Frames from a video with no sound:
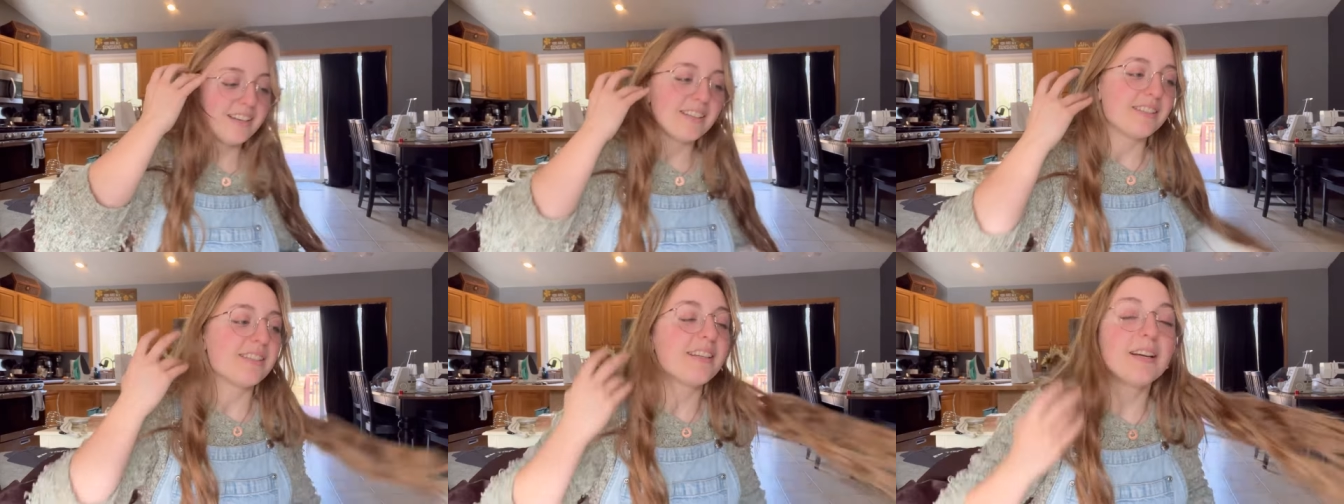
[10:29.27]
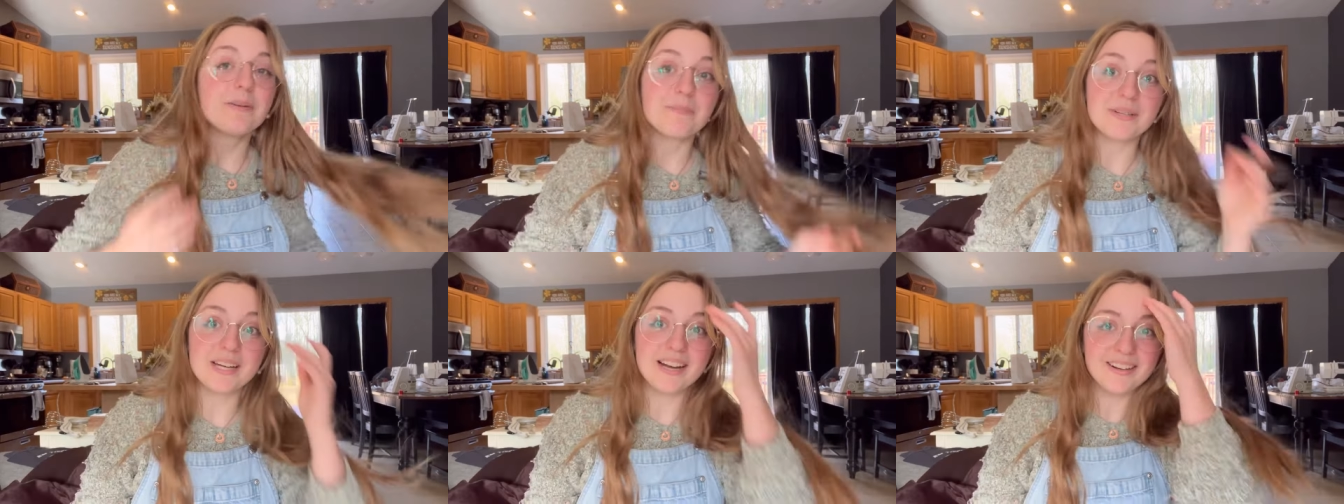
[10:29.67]
So yeah,
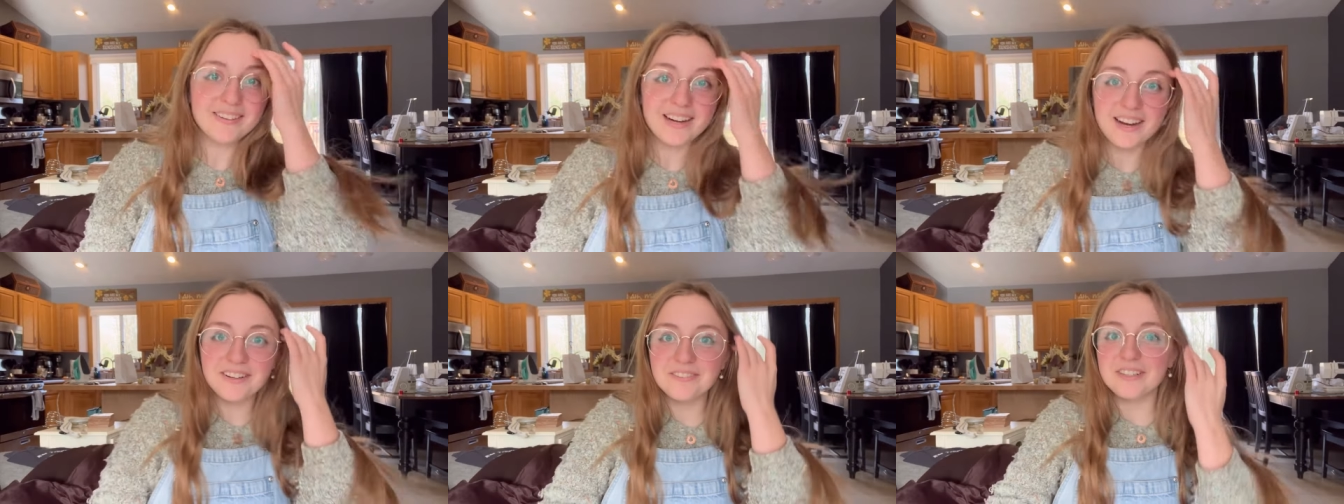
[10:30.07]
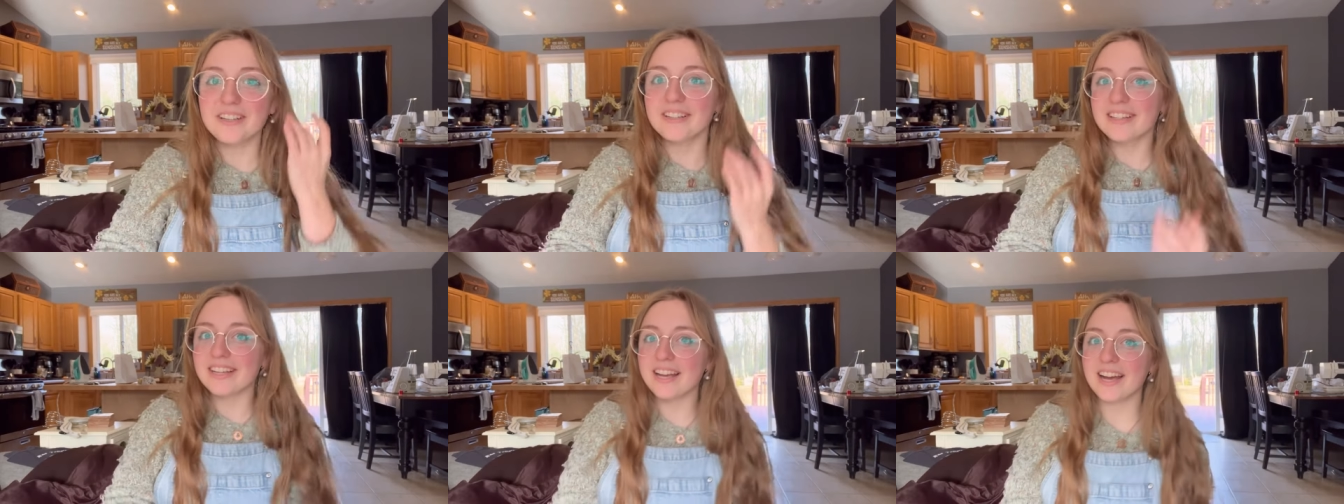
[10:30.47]
but now I
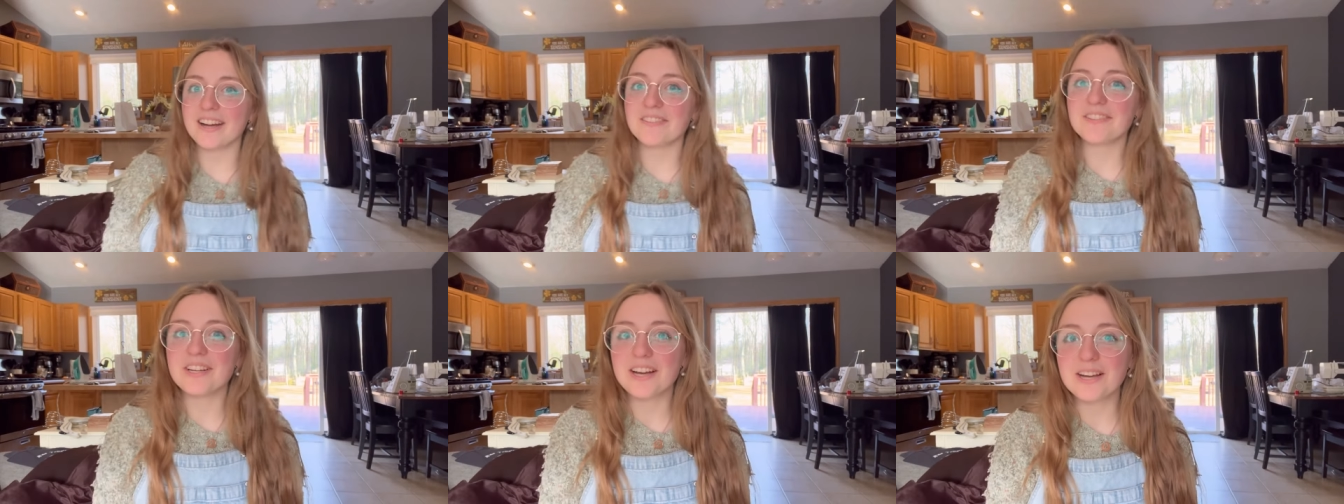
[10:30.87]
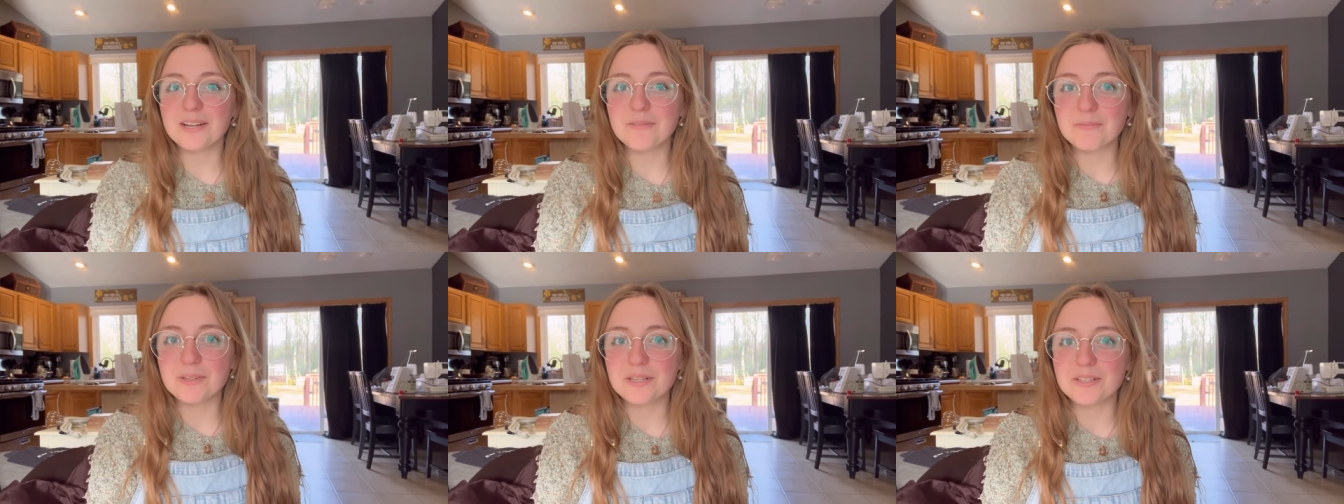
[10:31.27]
finally have
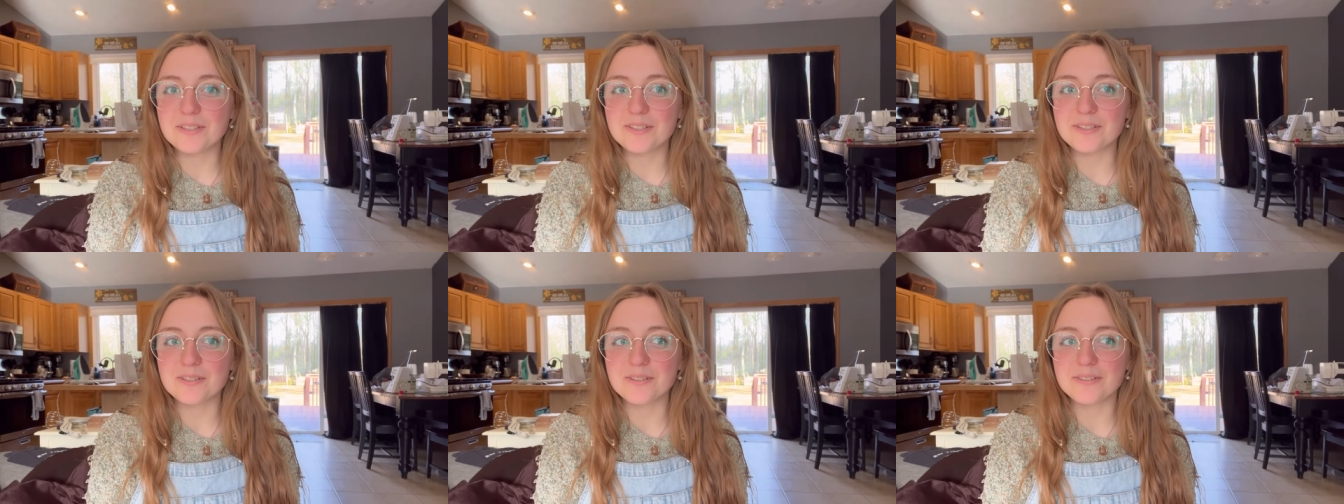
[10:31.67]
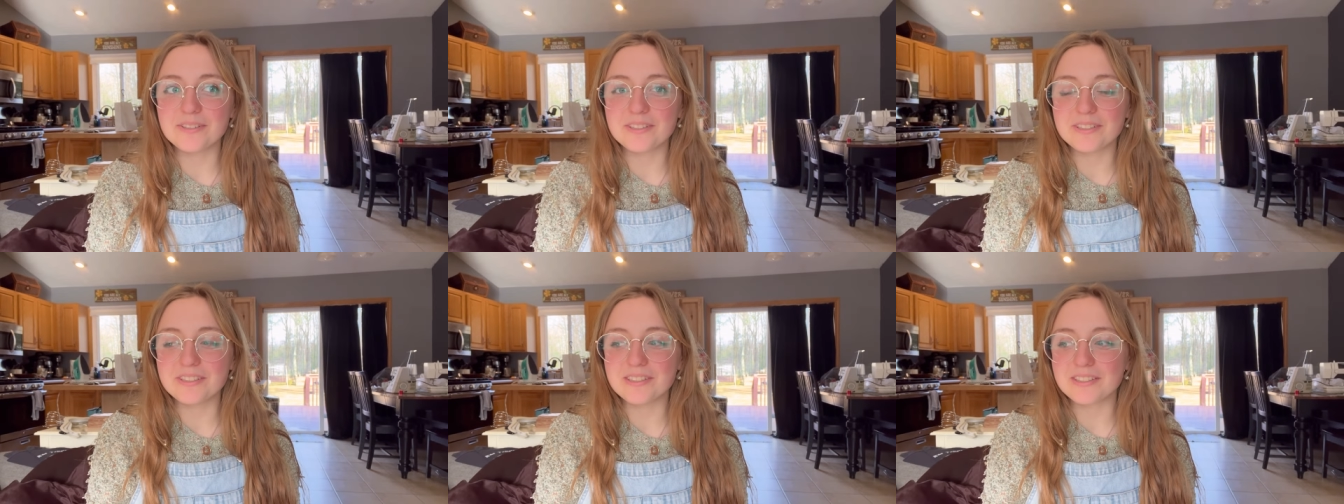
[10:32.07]
time
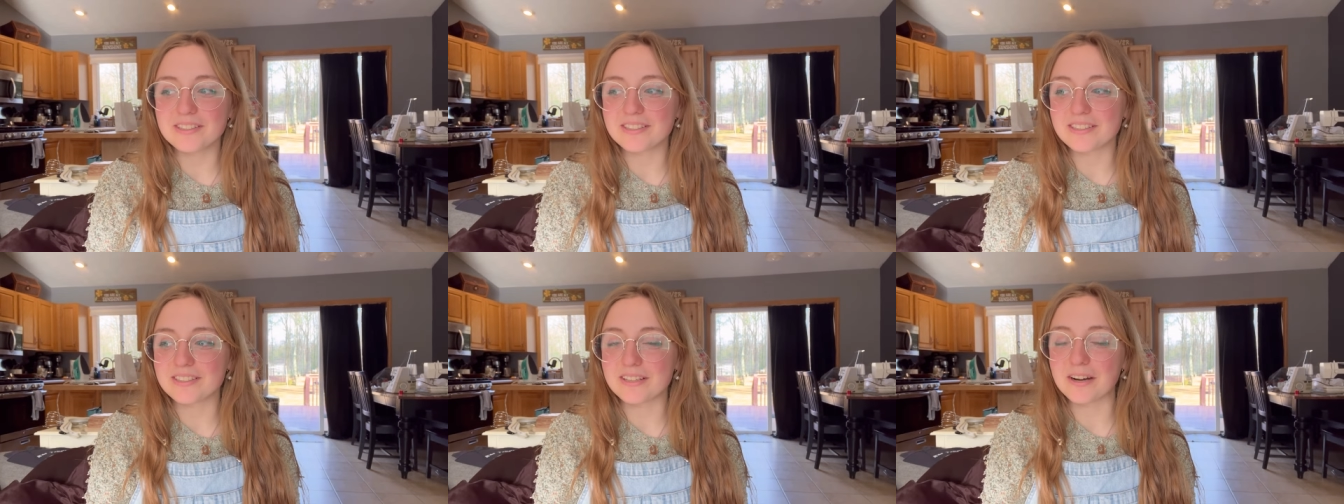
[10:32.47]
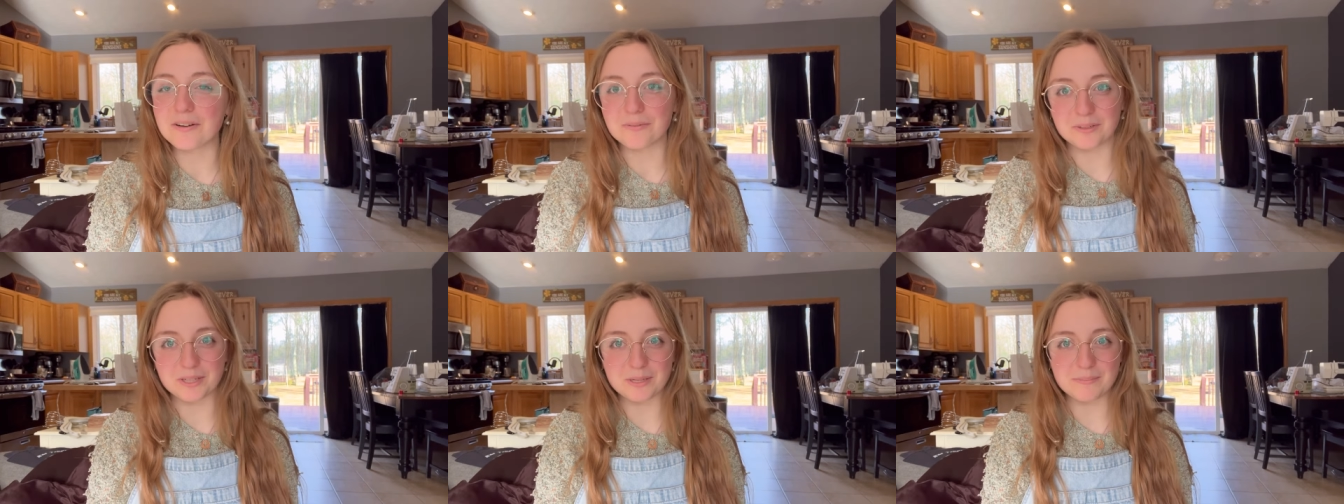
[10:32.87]
to start
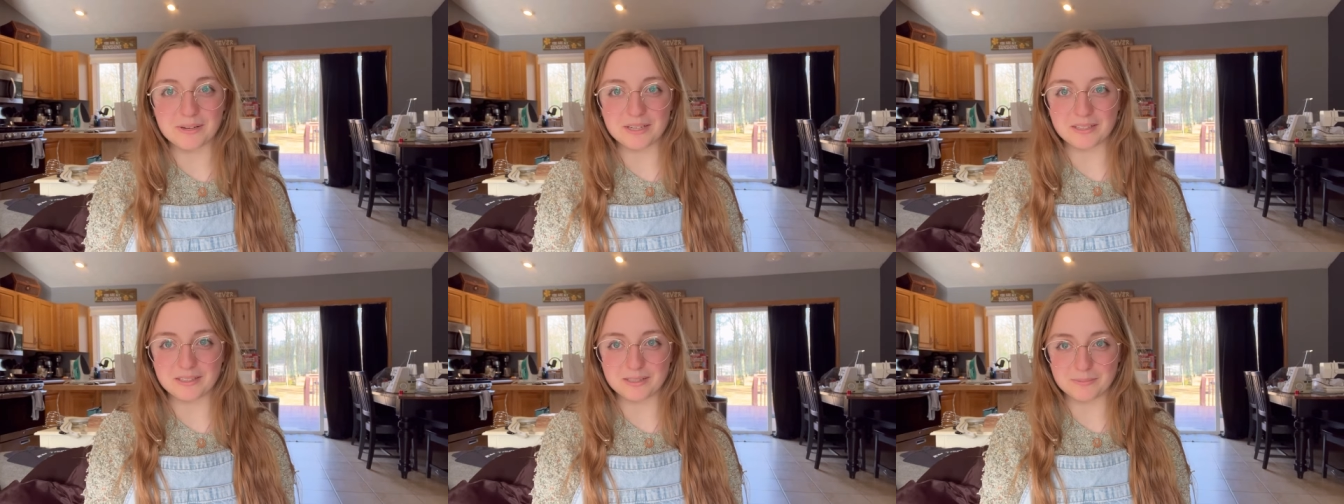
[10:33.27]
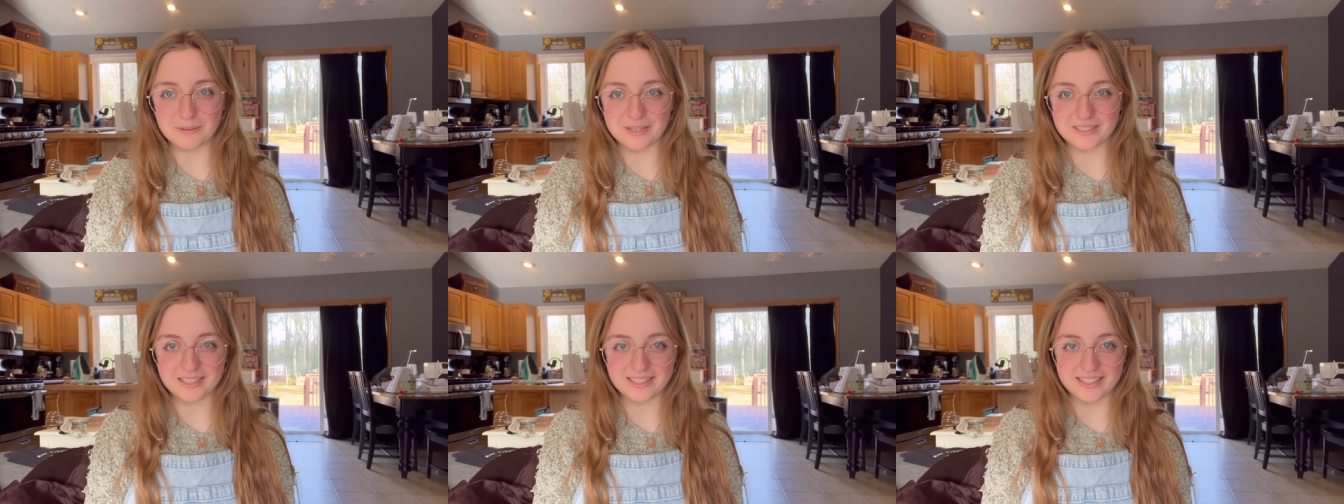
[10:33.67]
working back on this
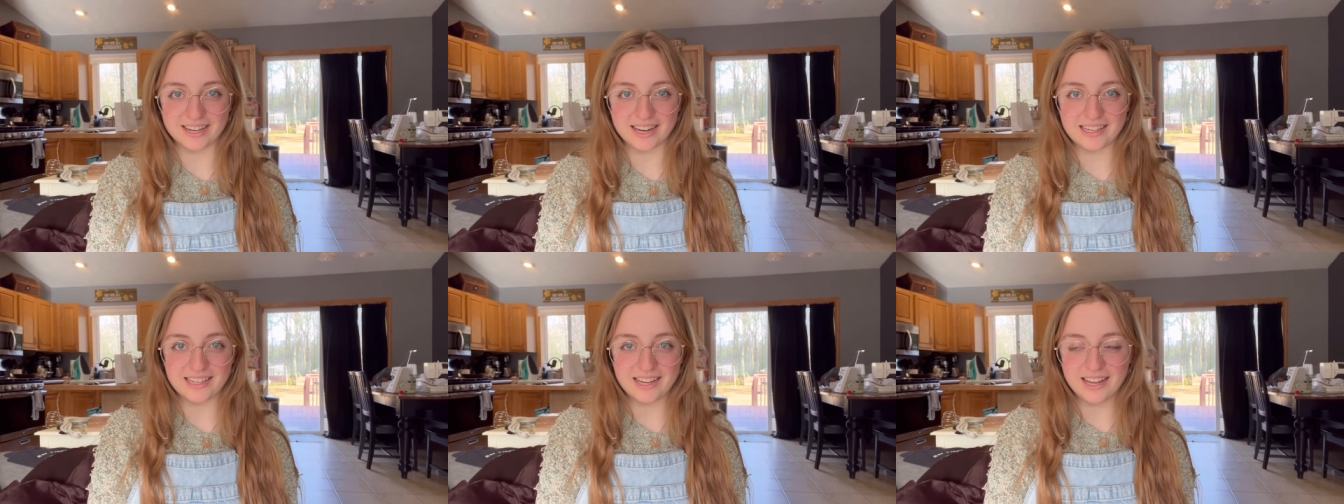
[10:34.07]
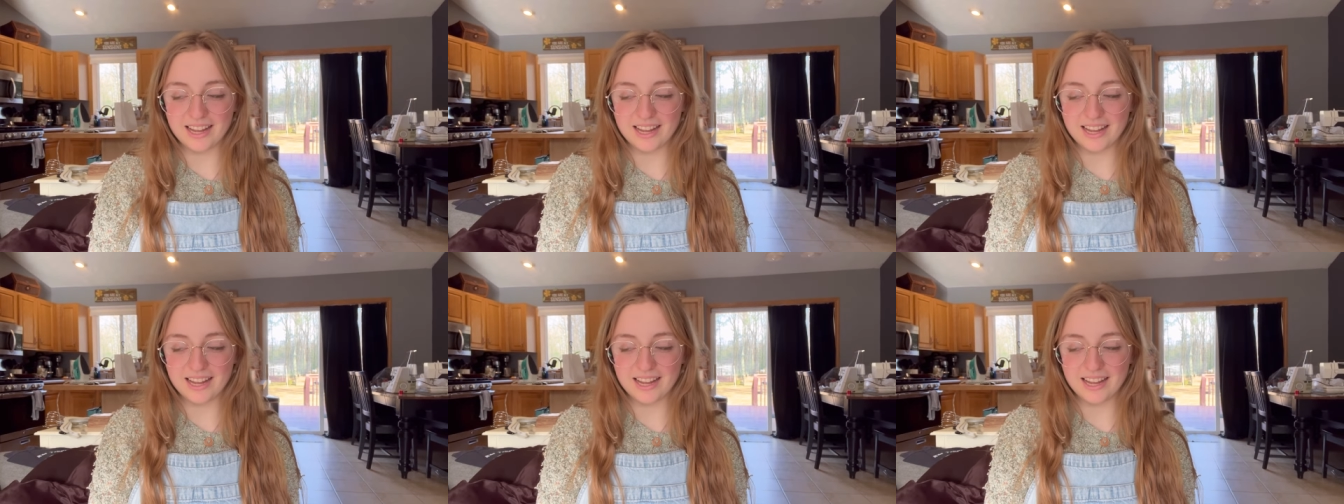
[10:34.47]
project again,